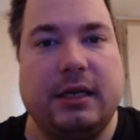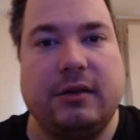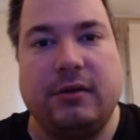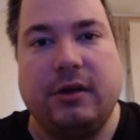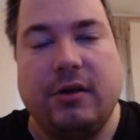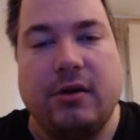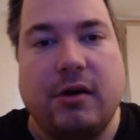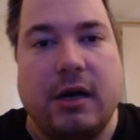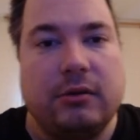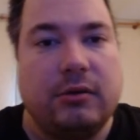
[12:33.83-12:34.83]
so you know
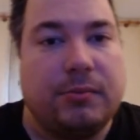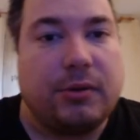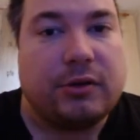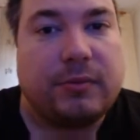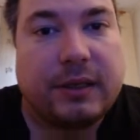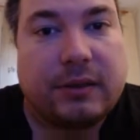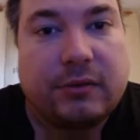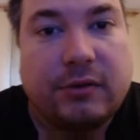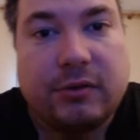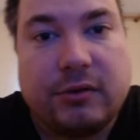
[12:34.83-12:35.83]
how to prospect all
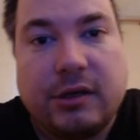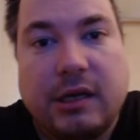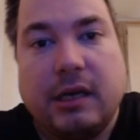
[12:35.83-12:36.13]
those